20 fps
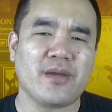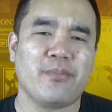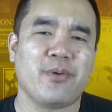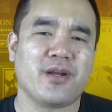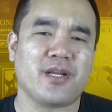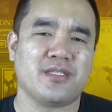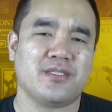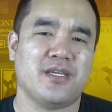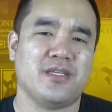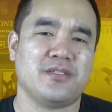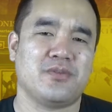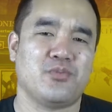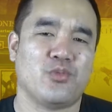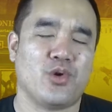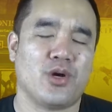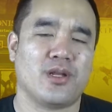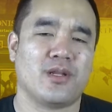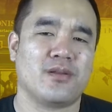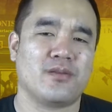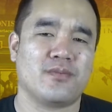compared to Season
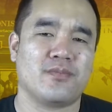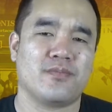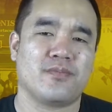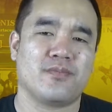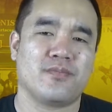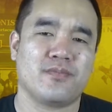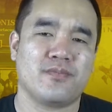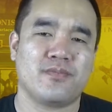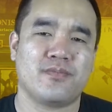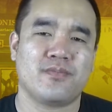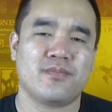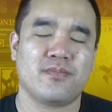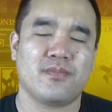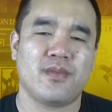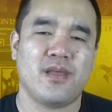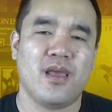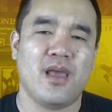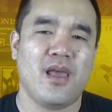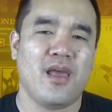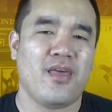1.
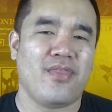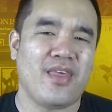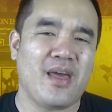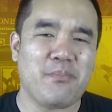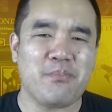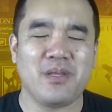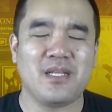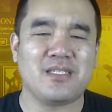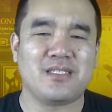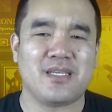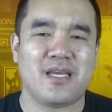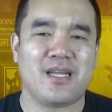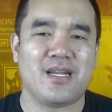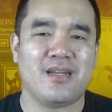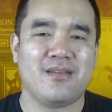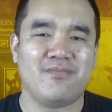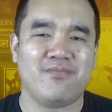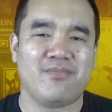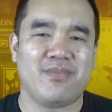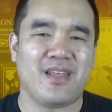That being said,
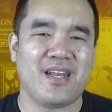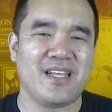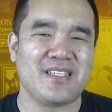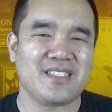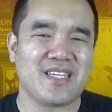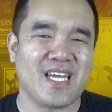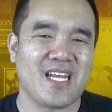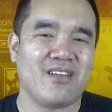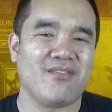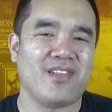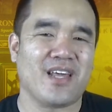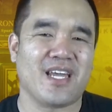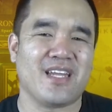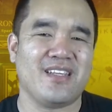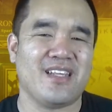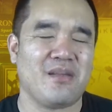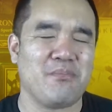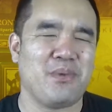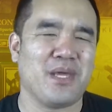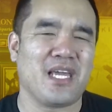that is kind of like a
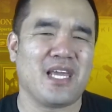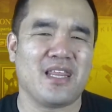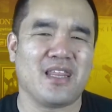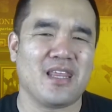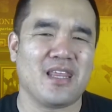nitpicky